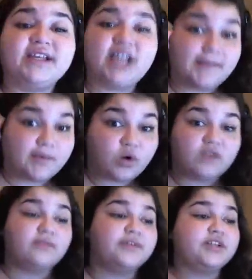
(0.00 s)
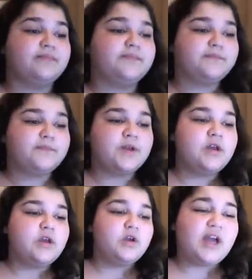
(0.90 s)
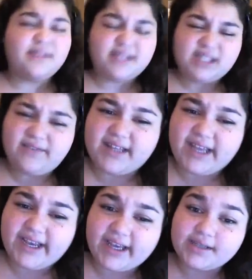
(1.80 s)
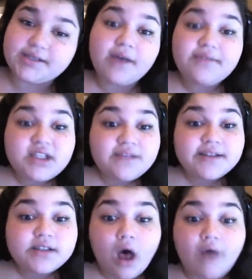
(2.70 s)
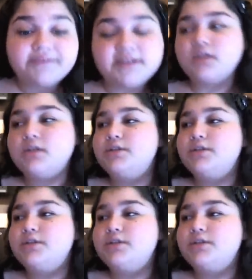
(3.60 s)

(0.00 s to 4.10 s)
Next time I order, I'm just gonna... I have to see if I like it, because I have to see if it's soft.